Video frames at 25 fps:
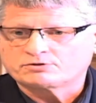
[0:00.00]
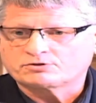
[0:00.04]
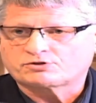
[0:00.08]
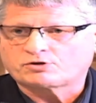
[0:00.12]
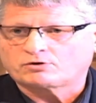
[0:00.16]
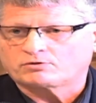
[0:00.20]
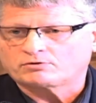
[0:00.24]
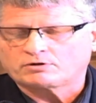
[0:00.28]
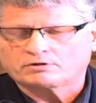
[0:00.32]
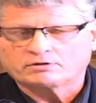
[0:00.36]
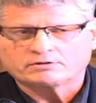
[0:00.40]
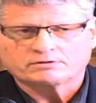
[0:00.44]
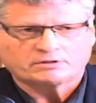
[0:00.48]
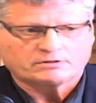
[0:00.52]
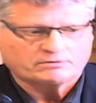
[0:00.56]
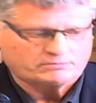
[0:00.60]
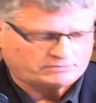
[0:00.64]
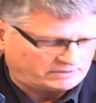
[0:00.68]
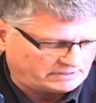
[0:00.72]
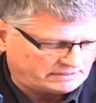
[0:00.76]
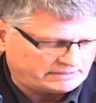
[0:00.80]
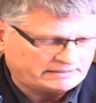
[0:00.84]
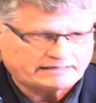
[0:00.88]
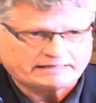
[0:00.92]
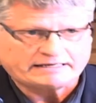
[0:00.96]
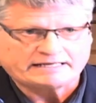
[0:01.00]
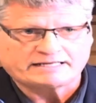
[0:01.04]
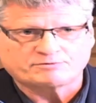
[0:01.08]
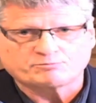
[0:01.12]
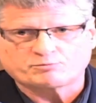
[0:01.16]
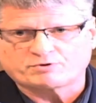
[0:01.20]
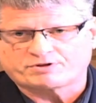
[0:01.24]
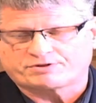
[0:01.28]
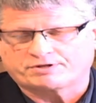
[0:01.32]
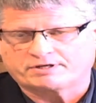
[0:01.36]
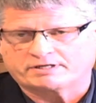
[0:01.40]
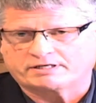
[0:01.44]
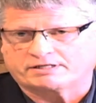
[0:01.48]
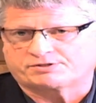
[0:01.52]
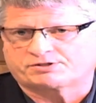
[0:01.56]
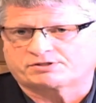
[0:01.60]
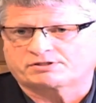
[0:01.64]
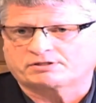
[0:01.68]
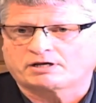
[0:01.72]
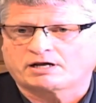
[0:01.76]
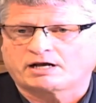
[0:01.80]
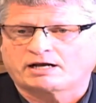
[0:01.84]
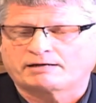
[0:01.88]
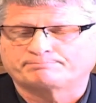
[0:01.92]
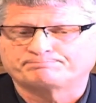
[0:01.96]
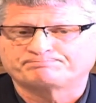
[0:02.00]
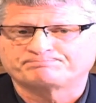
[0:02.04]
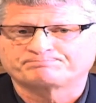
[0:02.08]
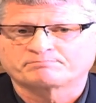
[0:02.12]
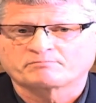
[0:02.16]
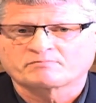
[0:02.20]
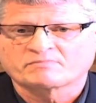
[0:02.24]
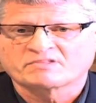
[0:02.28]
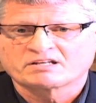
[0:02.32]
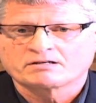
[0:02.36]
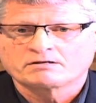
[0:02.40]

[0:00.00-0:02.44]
So, can I end with this. You